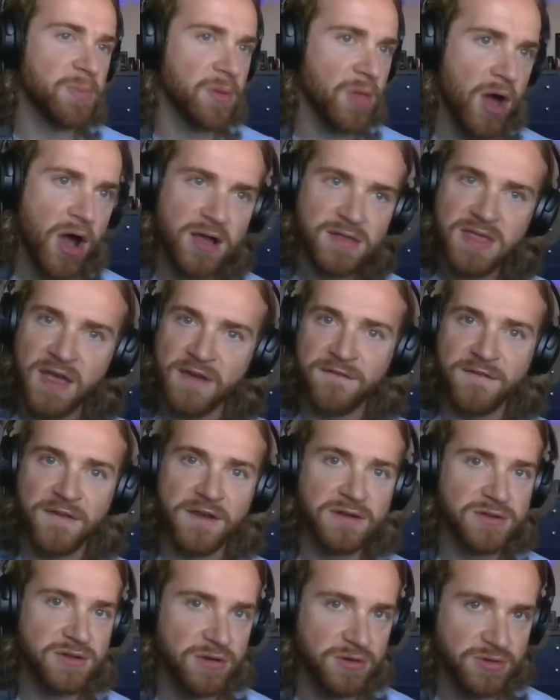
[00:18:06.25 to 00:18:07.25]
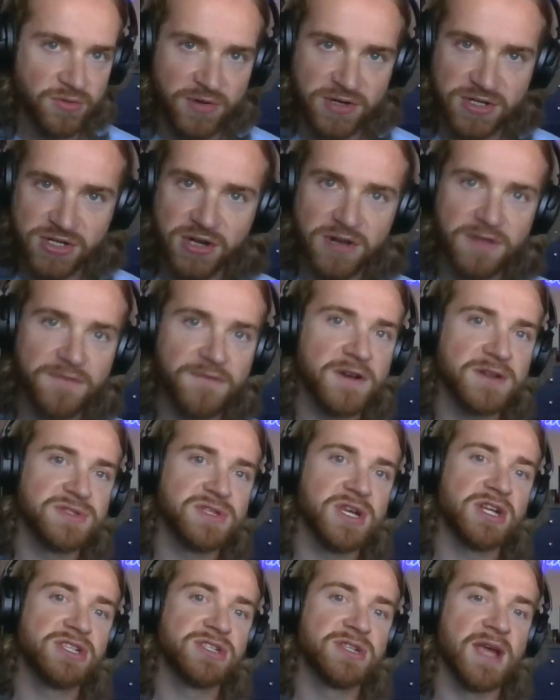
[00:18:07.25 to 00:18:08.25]
blocked that field goal, returned it for a
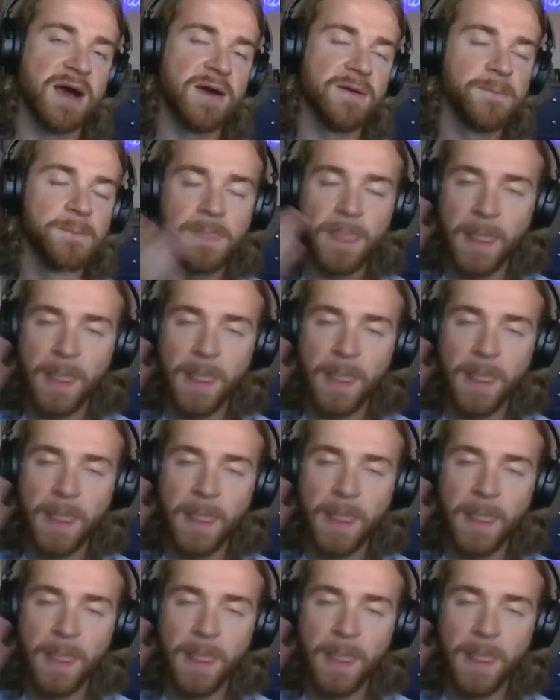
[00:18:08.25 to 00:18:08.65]
touchdown.